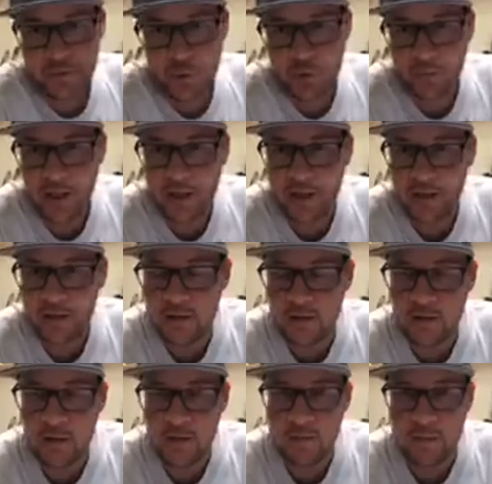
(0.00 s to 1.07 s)
more money,
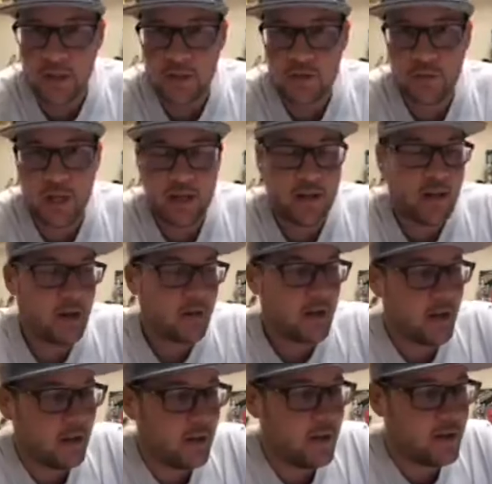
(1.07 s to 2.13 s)
because right now
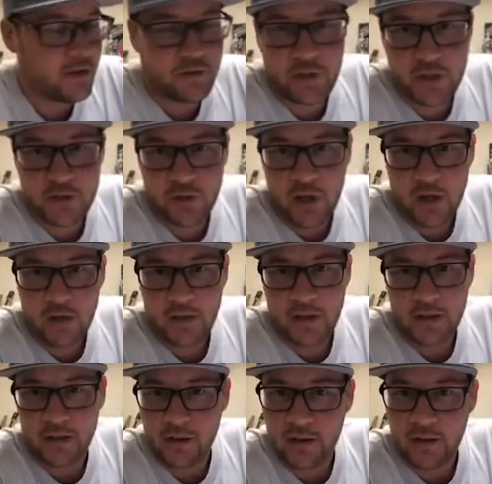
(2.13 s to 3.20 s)
the industry is
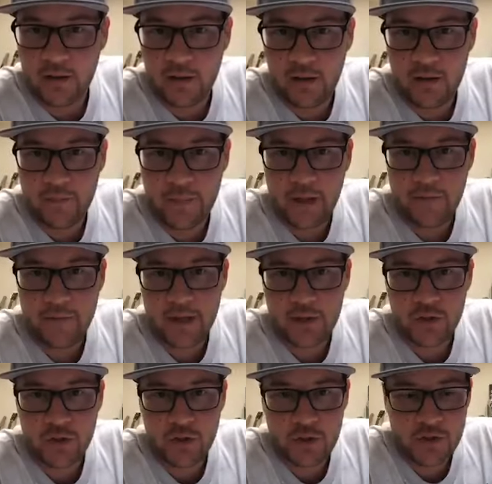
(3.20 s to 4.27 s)
struggling. You know, a lot of
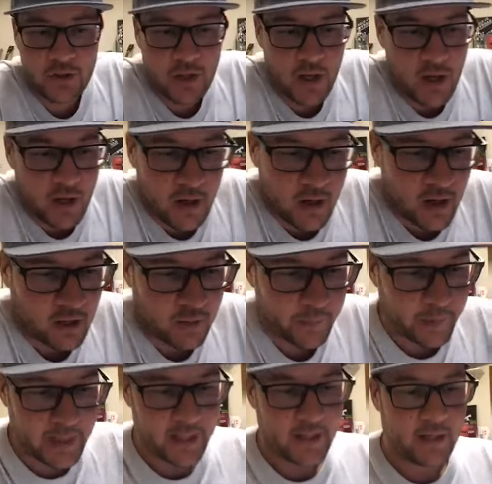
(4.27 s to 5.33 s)
manufacturers are
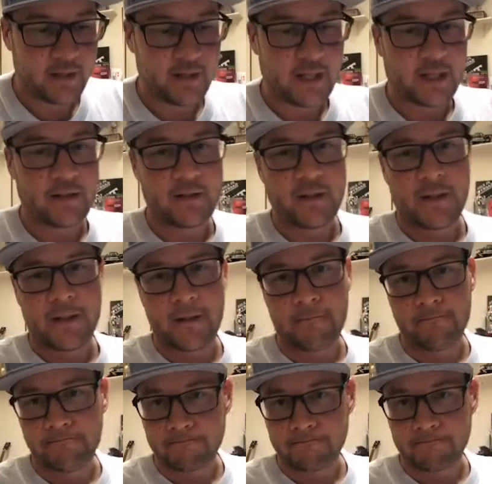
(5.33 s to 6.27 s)
complaining that there